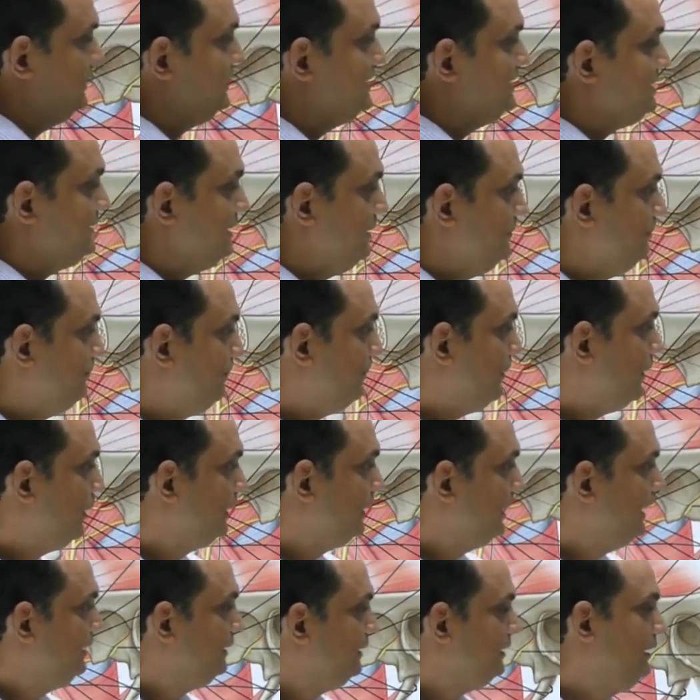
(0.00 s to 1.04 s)
this
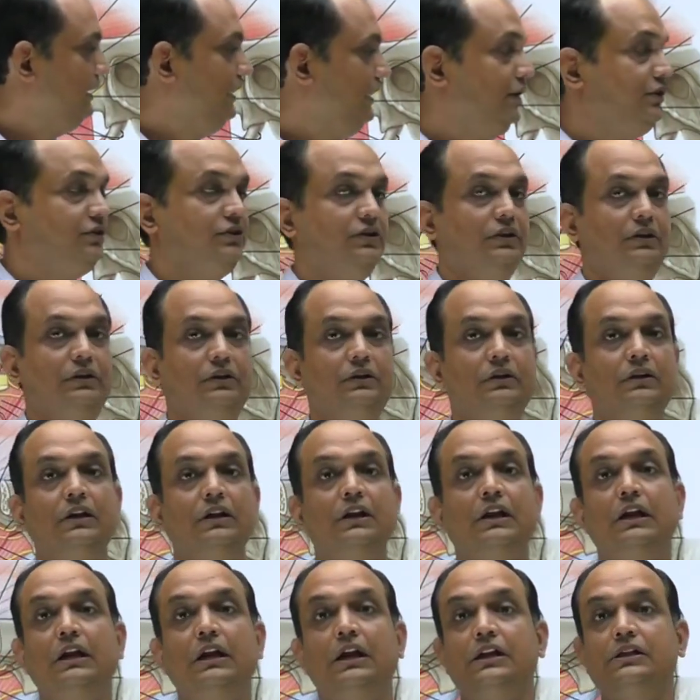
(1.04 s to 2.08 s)
important relation
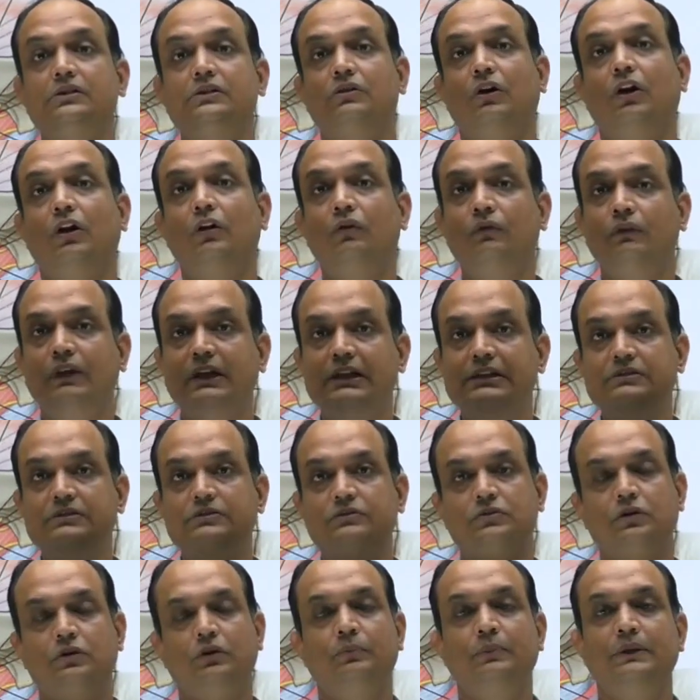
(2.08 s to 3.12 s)
is always
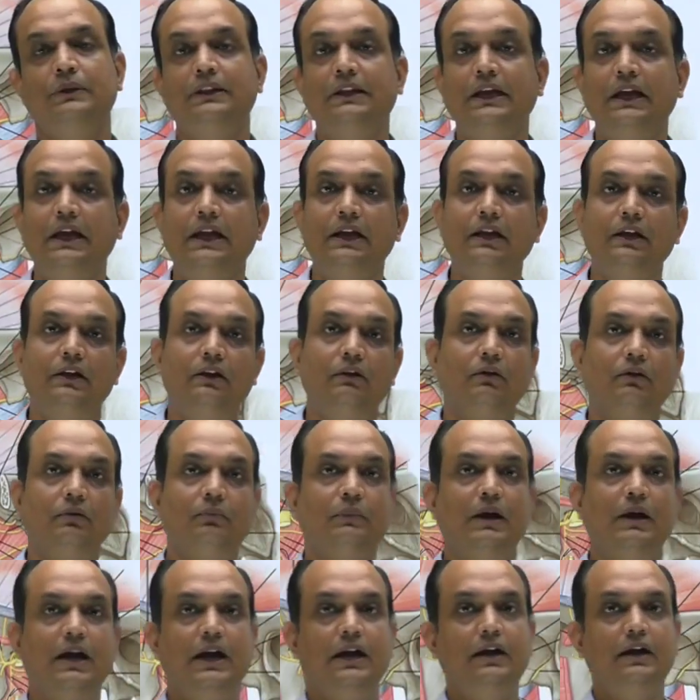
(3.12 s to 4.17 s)
should be there in your
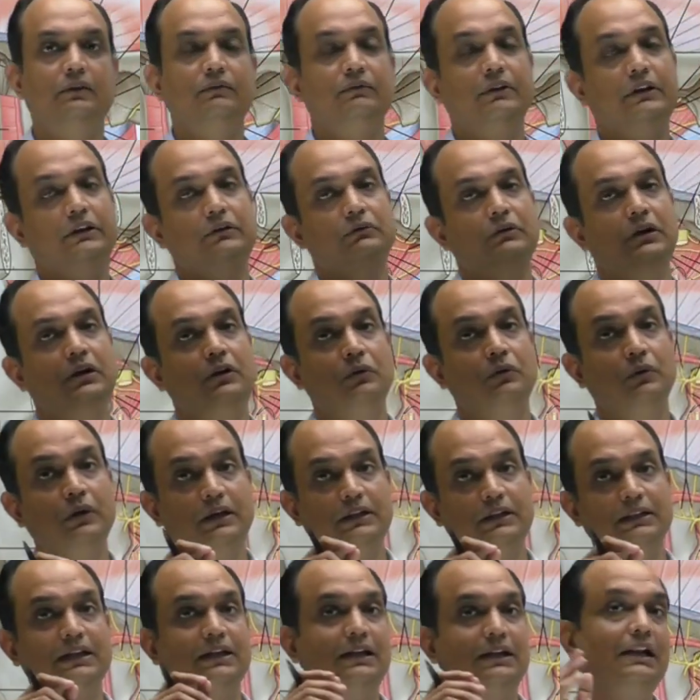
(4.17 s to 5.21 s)
mind when you are
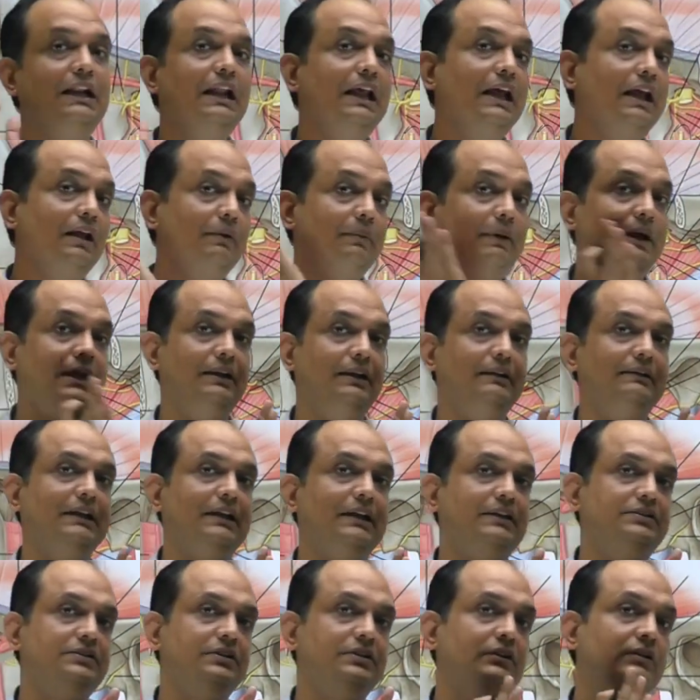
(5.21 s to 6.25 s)
doing the layer by
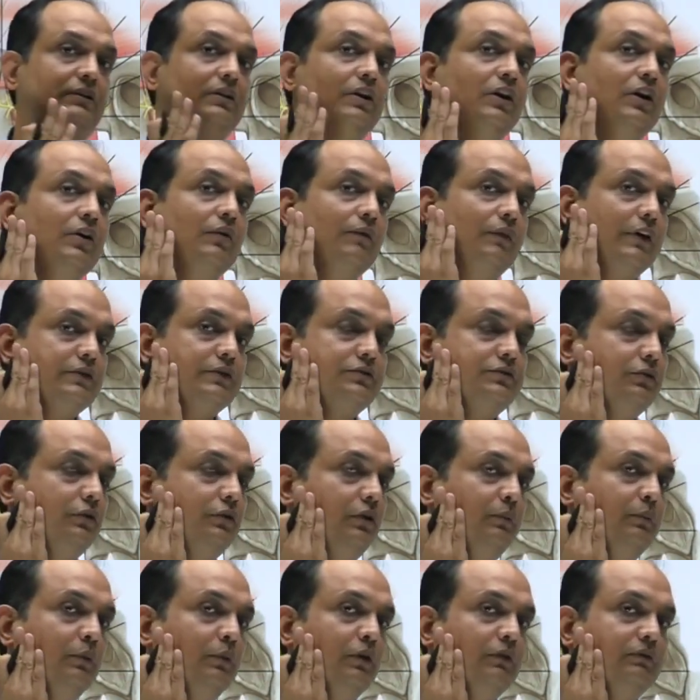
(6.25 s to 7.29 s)
dissection. First you
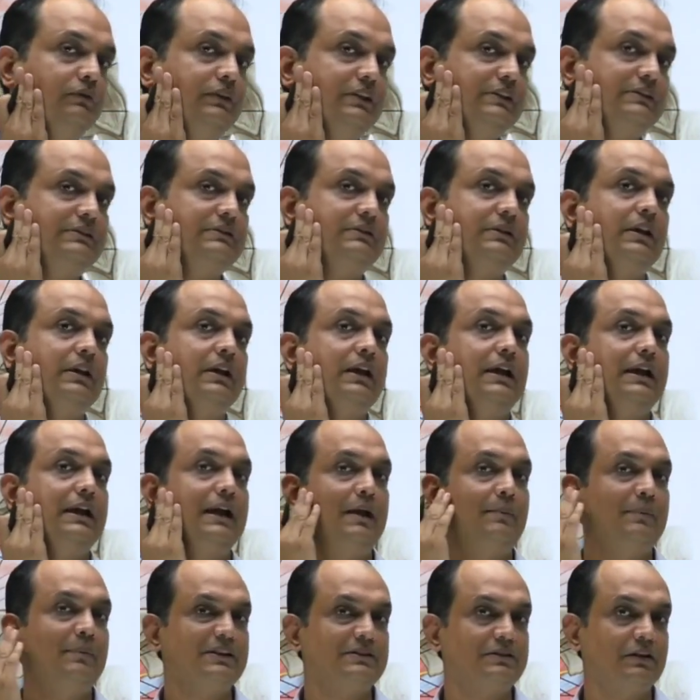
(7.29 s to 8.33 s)
remove this
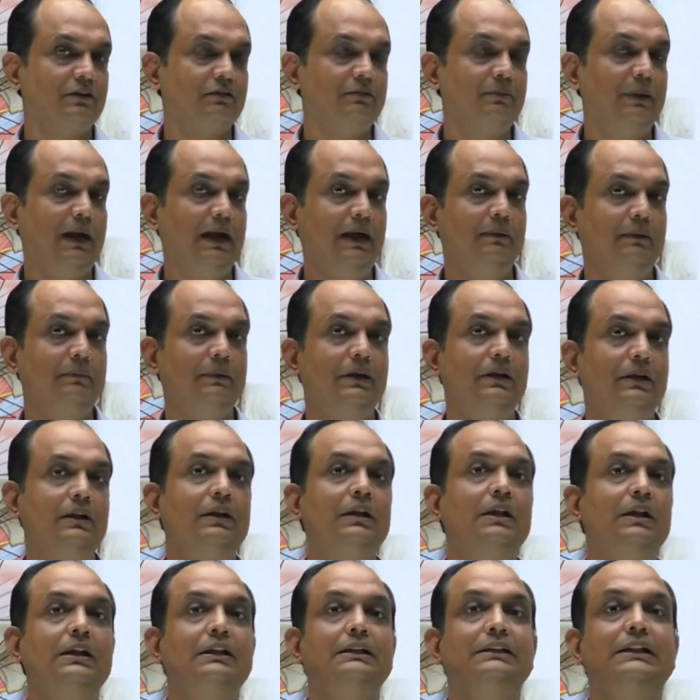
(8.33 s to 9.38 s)
ramus of mandible,
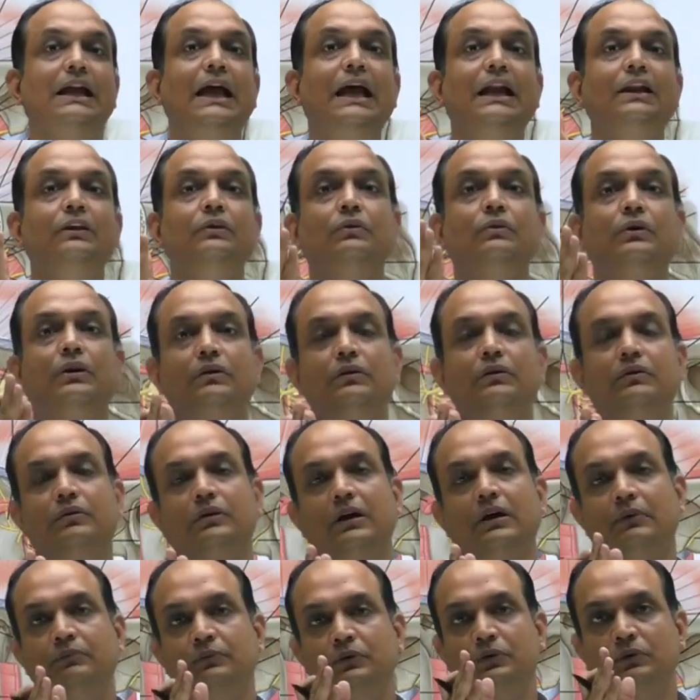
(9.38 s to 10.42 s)
then you
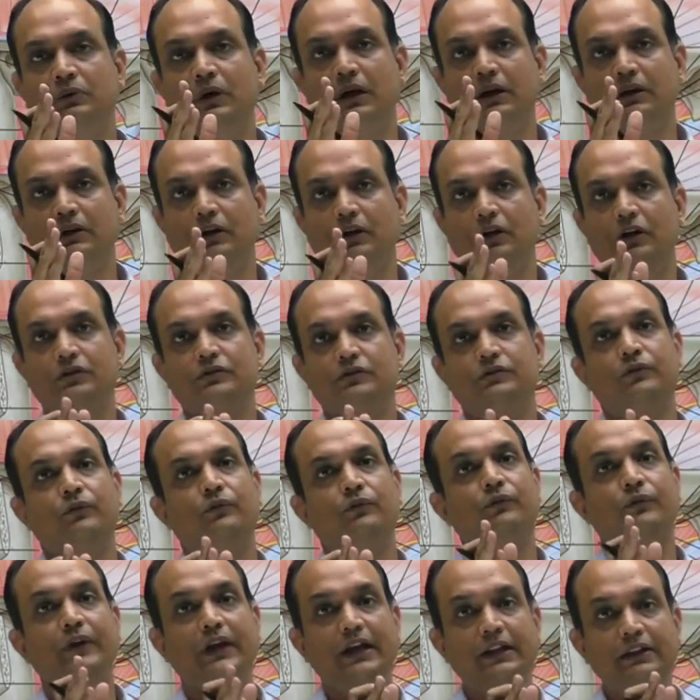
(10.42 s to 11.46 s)
come to a cross
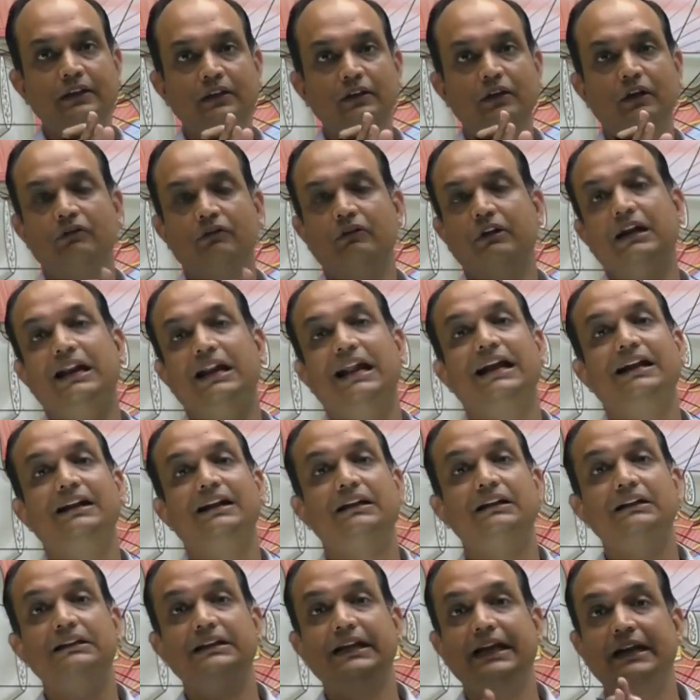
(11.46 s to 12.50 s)
with your
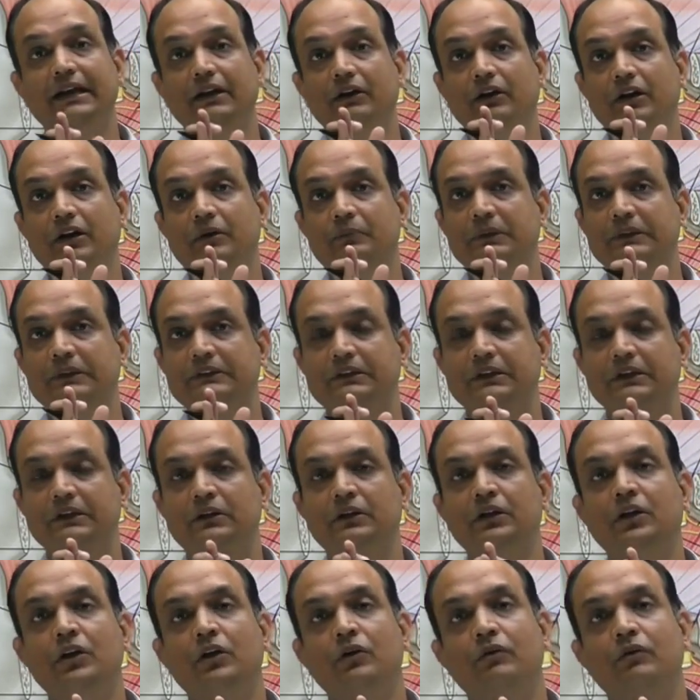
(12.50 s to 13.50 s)
lateral pterygoid muscle.